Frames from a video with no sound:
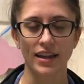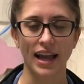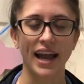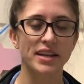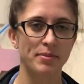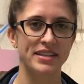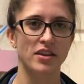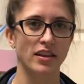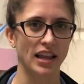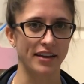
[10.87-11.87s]
Kind of depends
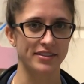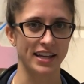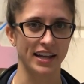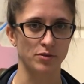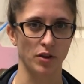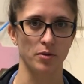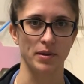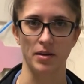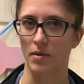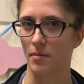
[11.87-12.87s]
on the life stage, whether it
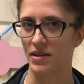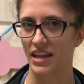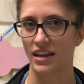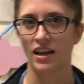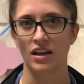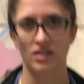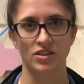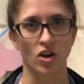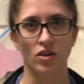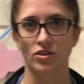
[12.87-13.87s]
be a puppy, an
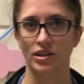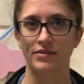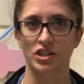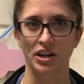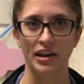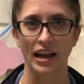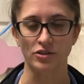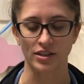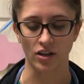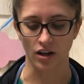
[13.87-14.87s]
adult, or even
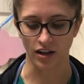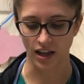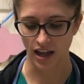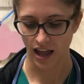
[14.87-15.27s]
geriatric dog.